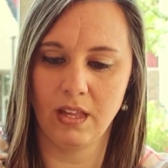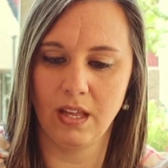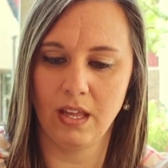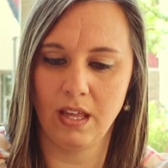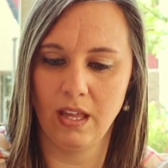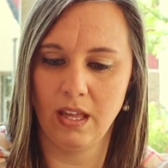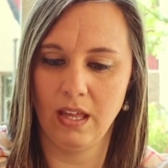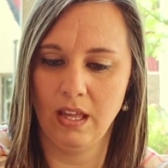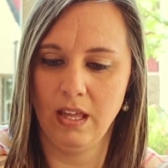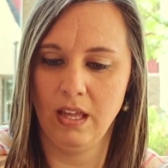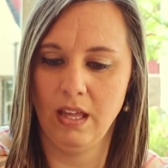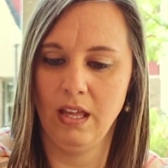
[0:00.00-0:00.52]

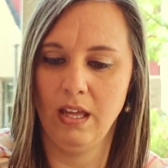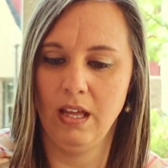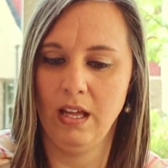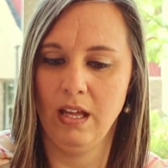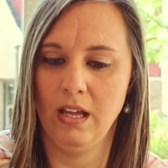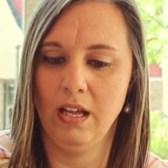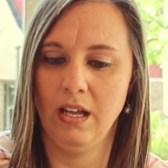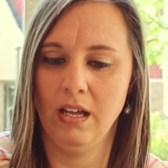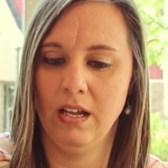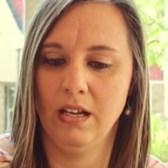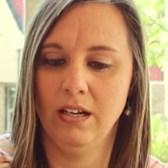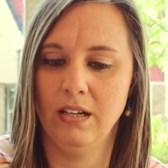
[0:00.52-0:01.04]
East
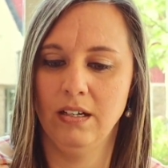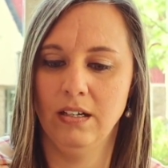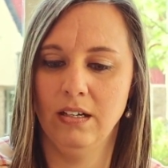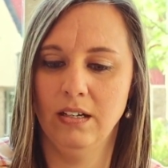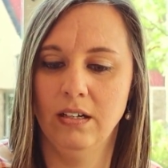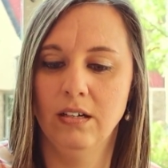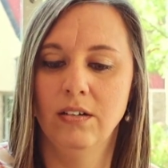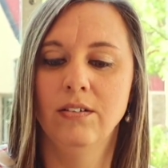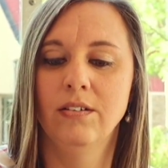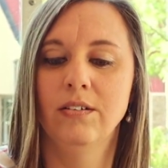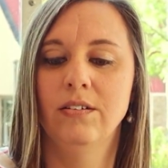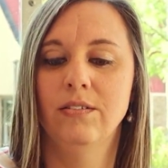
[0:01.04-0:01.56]
Harbor.
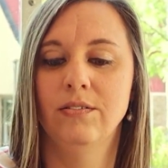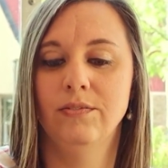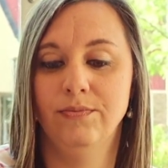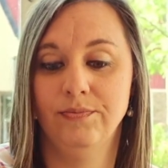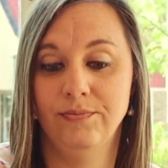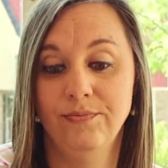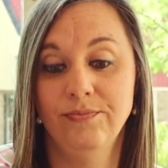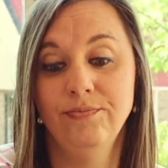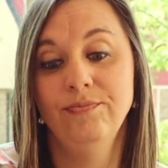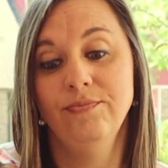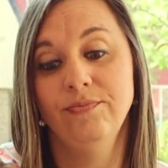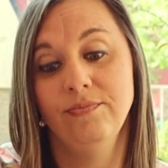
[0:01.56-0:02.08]

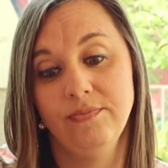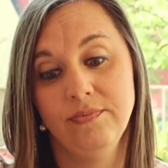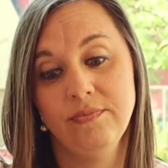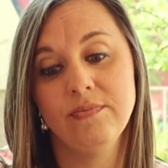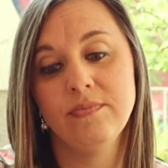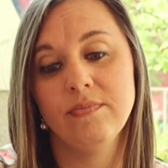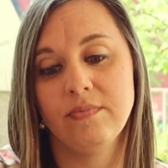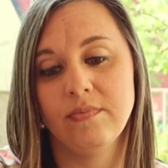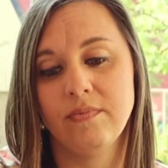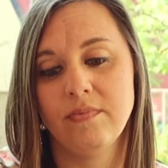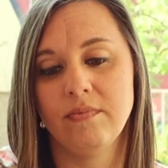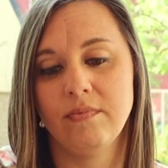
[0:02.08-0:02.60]
I'm probably going to
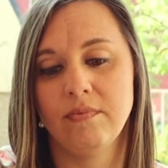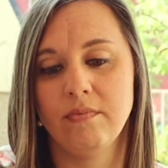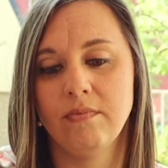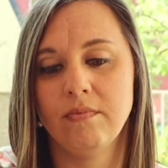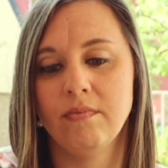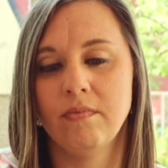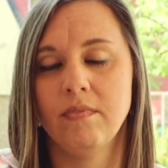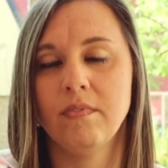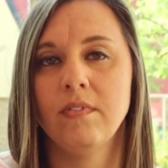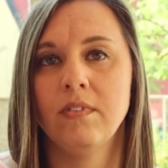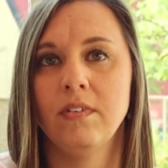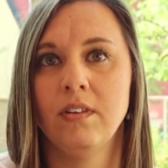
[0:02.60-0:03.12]
be on the
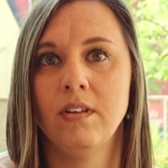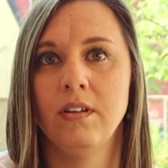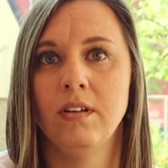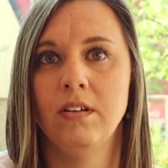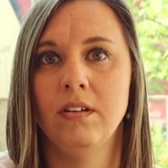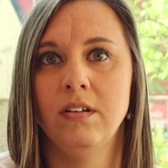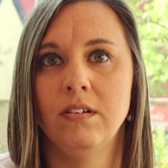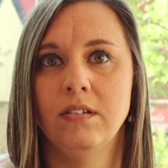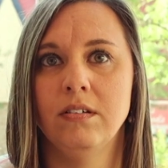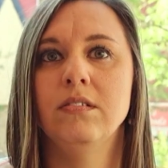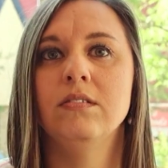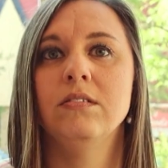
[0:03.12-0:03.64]
lake a lot,
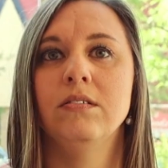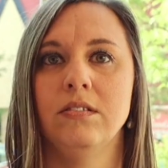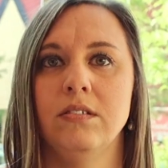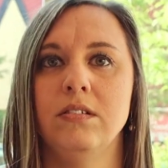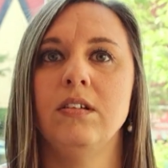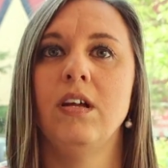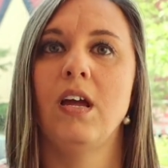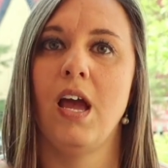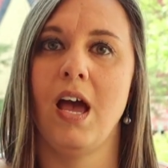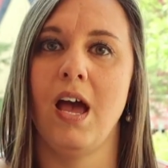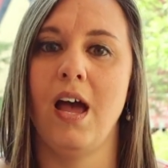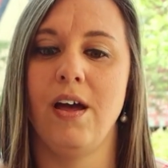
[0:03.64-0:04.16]
so that will
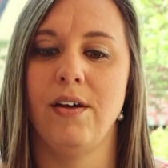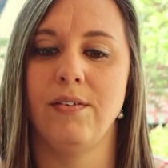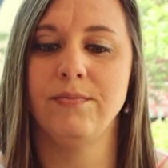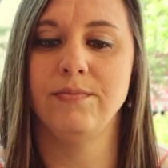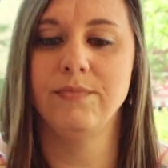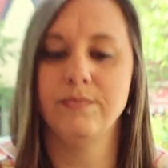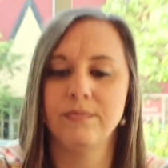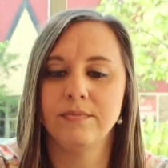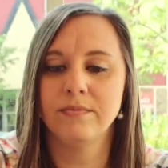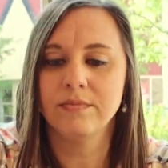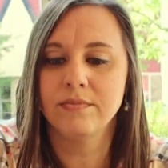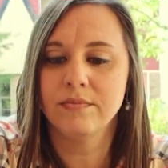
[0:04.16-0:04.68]
be yeah. my
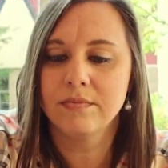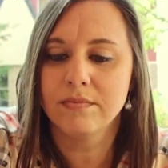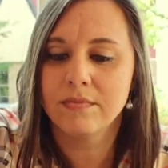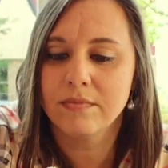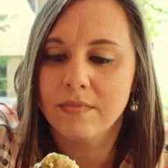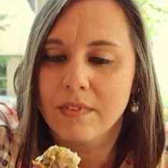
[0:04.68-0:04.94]
vacation.